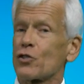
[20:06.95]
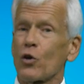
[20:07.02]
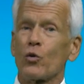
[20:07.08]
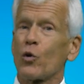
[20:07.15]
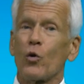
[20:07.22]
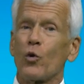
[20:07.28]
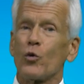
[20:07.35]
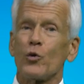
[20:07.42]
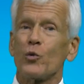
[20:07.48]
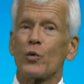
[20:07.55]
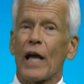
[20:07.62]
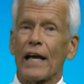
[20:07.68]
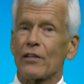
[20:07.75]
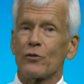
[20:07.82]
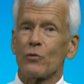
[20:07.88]
No, you
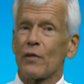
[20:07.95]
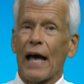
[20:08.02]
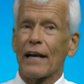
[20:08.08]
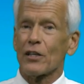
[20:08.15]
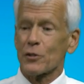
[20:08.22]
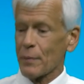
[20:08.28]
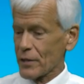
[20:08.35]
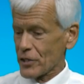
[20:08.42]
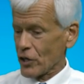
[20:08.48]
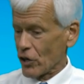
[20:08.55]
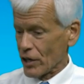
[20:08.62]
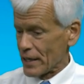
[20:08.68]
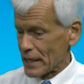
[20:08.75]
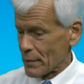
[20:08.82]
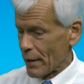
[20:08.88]
can't do that, especially on
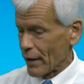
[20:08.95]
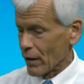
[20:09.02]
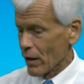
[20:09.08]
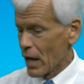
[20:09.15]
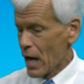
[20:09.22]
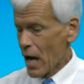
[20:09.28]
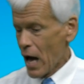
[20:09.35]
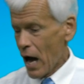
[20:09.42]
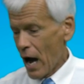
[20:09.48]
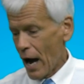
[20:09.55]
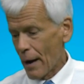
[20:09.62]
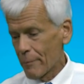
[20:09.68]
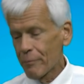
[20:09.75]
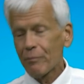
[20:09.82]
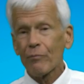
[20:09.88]
an email.
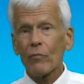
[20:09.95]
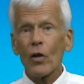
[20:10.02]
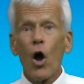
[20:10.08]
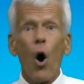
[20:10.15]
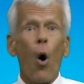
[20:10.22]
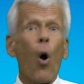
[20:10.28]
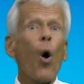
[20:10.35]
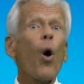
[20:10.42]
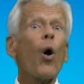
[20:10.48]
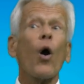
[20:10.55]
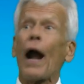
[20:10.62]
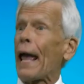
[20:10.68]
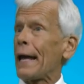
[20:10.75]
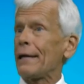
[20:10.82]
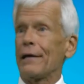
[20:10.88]
Or,
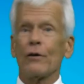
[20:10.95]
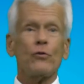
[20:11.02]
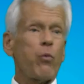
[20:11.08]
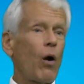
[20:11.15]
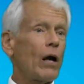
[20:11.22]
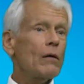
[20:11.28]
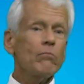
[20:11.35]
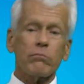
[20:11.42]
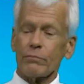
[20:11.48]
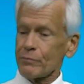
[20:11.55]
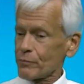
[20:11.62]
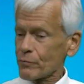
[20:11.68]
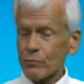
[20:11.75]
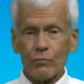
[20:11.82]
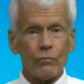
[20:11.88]
hey, here's one.
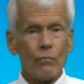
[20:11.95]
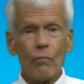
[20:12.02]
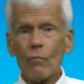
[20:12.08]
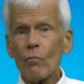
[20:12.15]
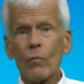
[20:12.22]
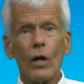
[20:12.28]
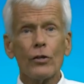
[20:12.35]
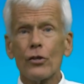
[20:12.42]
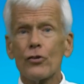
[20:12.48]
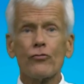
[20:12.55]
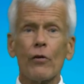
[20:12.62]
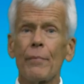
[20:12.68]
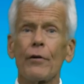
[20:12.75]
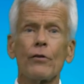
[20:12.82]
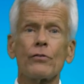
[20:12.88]

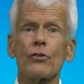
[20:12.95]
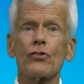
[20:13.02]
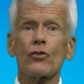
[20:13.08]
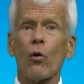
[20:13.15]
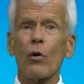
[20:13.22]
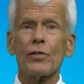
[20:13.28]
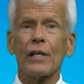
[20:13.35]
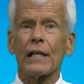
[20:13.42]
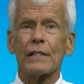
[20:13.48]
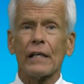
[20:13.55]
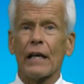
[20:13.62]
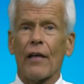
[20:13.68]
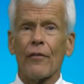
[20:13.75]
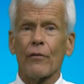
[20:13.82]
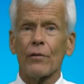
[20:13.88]
Distributors and stores get
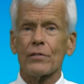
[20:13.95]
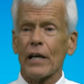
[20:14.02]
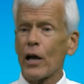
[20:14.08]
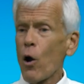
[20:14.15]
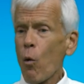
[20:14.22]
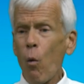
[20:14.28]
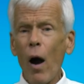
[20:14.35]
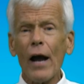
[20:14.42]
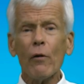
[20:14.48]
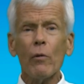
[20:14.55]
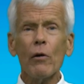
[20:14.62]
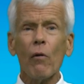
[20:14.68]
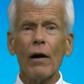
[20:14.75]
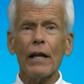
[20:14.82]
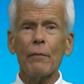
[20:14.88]
together and say, why are we
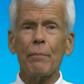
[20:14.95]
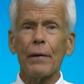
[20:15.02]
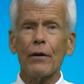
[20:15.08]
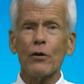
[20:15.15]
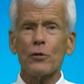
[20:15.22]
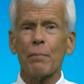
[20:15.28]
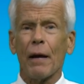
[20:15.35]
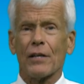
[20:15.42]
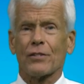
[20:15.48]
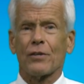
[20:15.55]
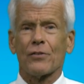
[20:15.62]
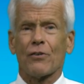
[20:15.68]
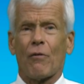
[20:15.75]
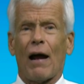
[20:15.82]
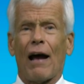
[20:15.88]
running beer
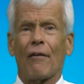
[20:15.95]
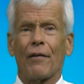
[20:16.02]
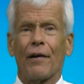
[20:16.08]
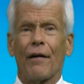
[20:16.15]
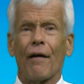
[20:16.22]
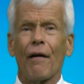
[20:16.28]
specials around here?